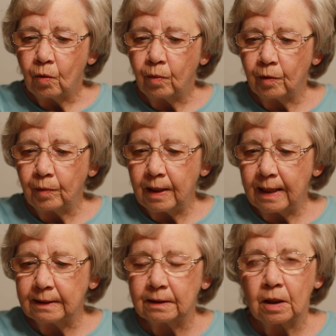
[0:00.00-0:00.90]
When we
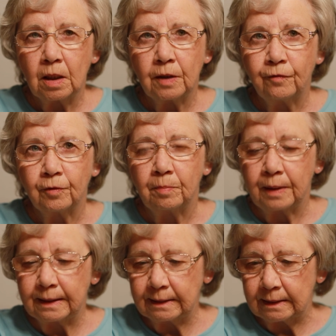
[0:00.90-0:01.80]
ask God for
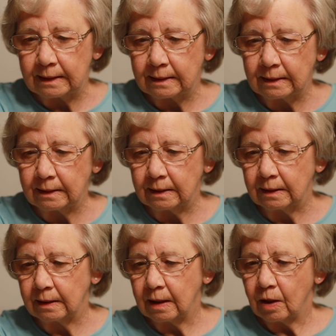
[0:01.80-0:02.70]
blessings,
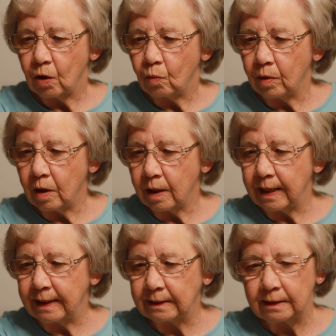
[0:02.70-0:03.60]
we're not
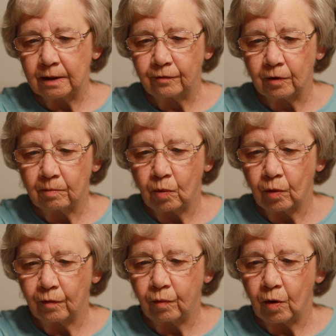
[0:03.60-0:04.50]
asking for
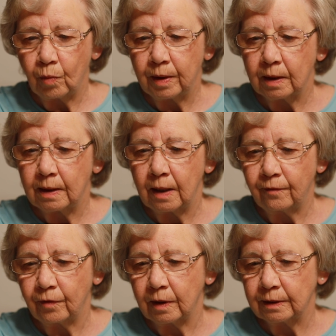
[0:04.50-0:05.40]
more of what we could
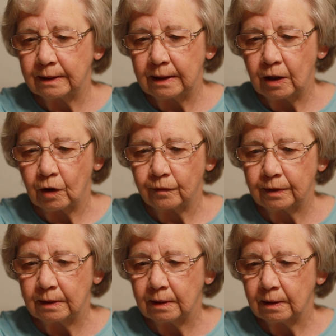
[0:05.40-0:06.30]
get for
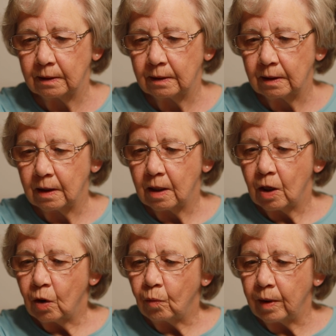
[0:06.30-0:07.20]
ourselves.
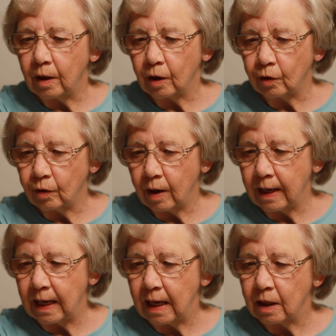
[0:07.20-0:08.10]
We are
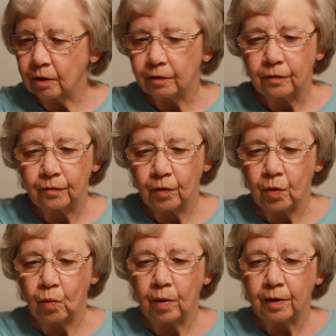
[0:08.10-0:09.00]
crying out for
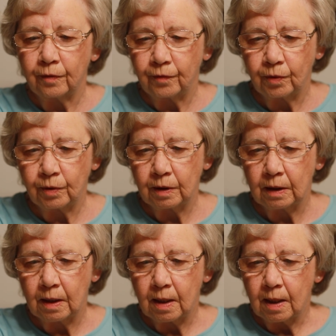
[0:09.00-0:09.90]
the wonderful,
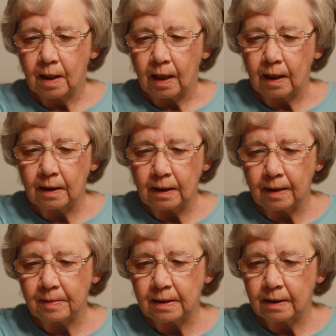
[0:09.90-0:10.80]

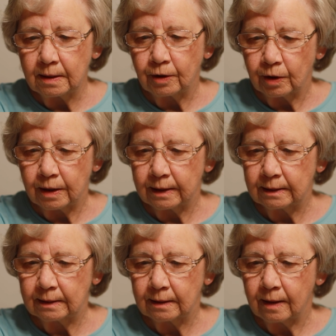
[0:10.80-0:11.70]
unlimited
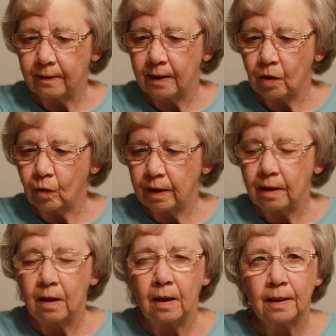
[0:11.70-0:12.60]
goodness that only
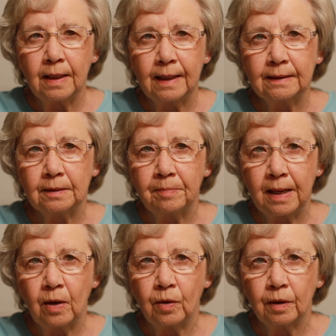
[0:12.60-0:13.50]
God has the
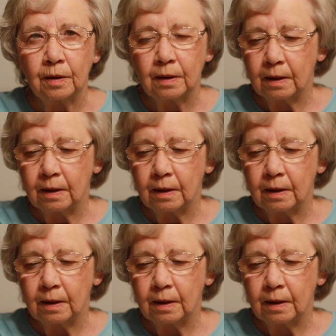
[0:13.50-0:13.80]
power